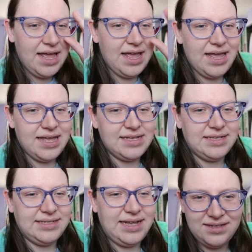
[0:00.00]

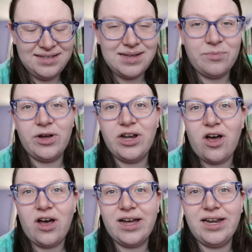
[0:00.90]
is someone
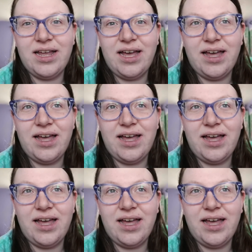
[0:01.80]
on